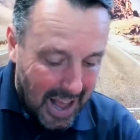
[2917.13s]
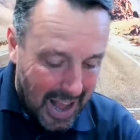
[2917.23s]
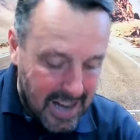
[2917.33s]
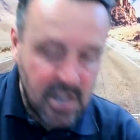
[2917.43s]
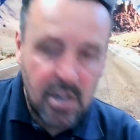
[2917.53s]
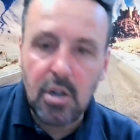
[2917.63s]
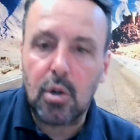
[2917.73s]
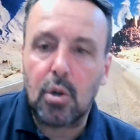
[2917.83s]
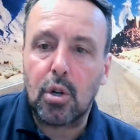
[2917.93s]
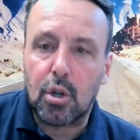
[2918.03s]

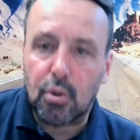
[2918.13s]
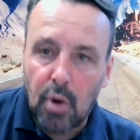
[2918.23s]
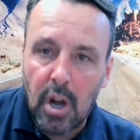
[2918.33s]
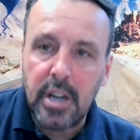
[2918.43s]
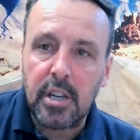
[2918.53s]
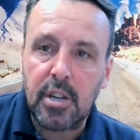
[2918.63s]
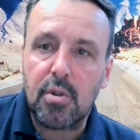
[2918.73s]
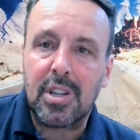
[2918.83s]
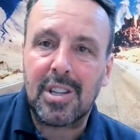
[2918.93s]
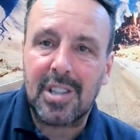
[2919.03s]
angle
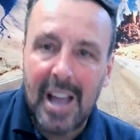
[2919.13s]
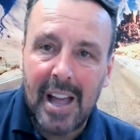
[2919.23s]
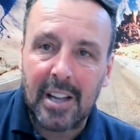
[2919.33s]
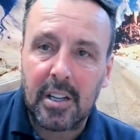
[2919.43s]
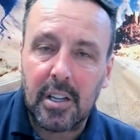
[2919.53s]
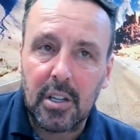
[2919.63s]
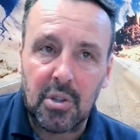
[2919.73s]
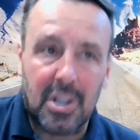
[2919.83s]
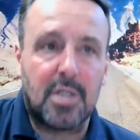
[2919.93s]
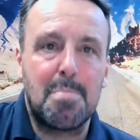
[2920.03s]
grinder attack.
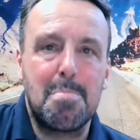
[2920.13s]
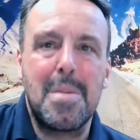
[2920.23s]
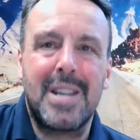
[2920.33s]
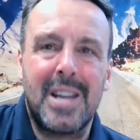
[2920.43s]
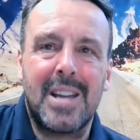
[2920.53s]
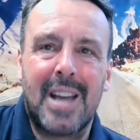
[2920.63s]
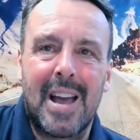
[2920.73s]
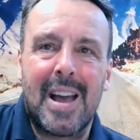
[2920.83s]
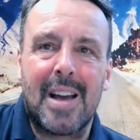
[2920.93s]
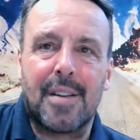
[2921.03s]
So that's a minute and a
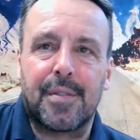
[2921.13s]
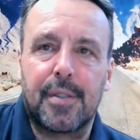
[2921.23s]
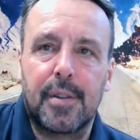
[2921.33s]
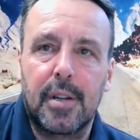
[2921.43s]
half.